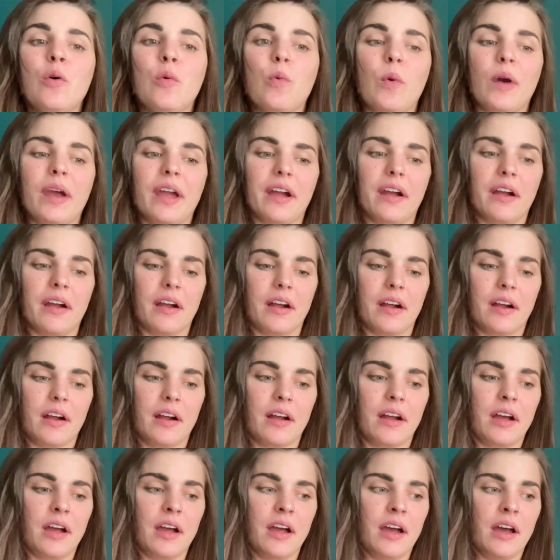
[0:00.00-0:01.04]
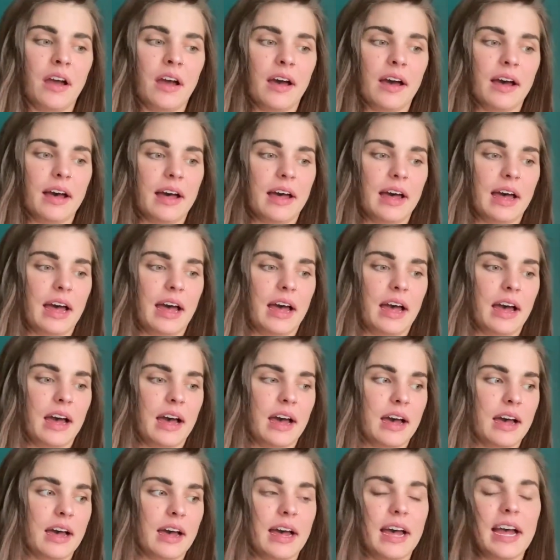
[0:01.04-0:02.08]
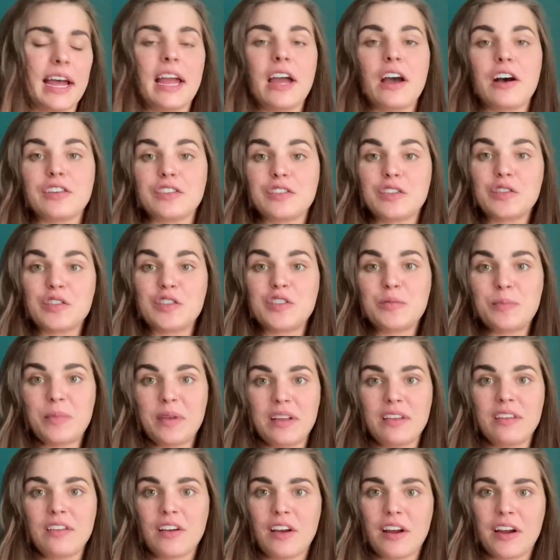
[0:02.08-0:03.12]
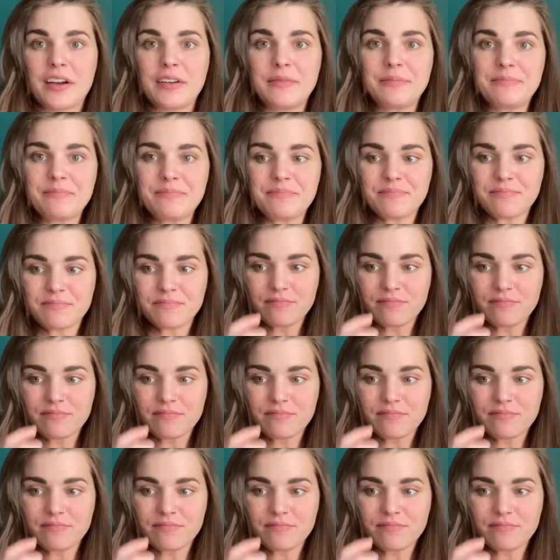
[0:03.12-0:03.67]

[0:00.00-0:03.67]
where I also spin yarn,